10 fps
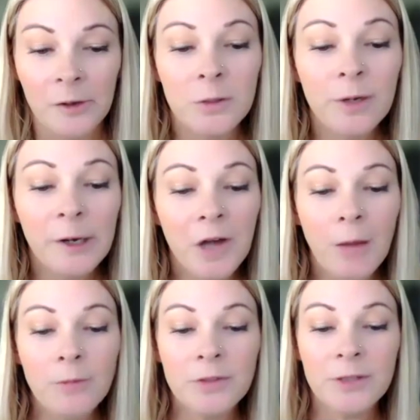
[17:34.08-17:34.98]
So when it
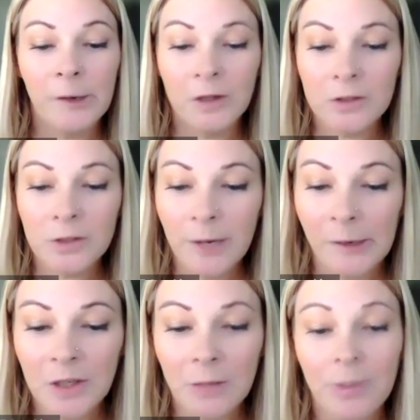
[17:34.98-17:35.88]
comes to
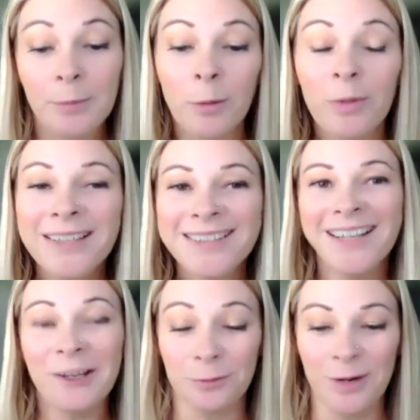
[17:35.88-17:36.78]
ending people
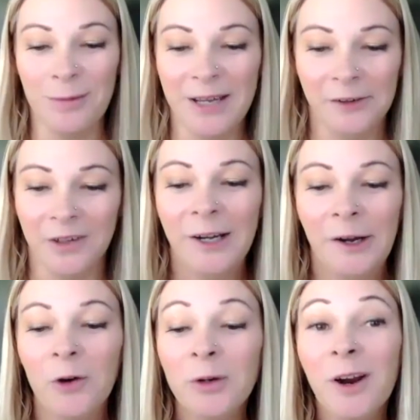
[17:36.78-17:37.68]
pleasing as women and
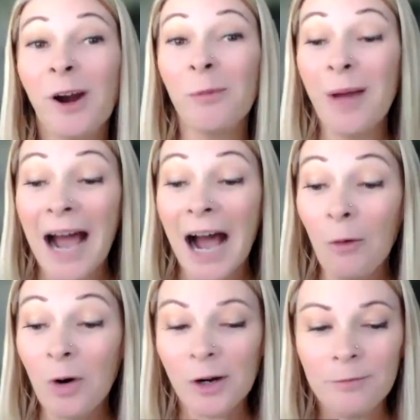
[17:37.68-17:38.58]
owning our
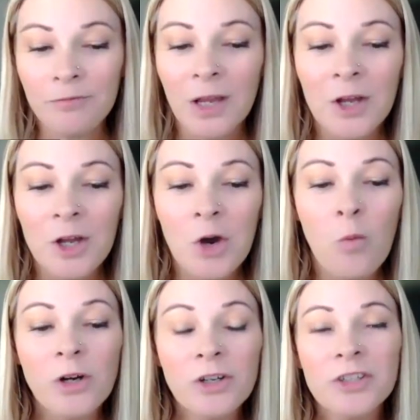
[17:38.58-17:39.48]
power,
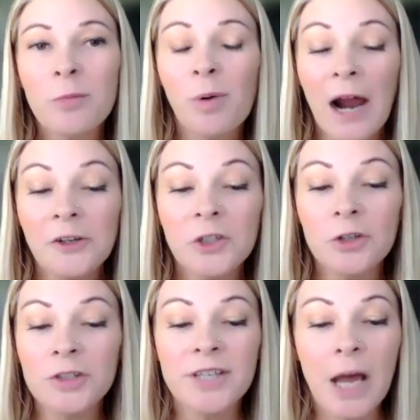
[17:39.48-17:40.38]
what are some
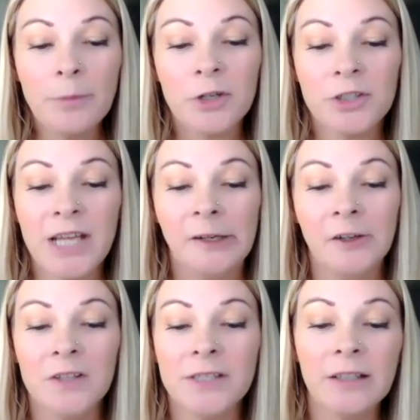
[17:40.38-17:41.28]
practical steps or
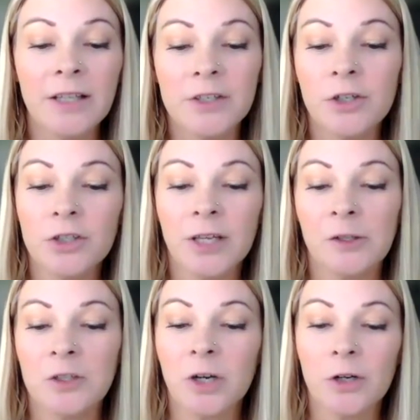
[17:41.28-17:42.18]
techniques that listeners can
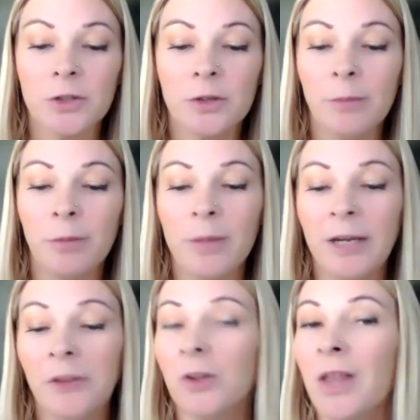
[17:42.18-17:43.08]
start to implement
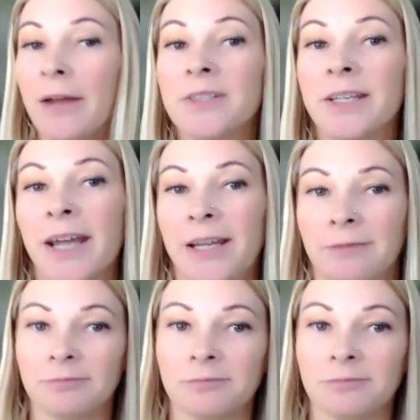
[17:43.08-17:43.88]
in their lives today?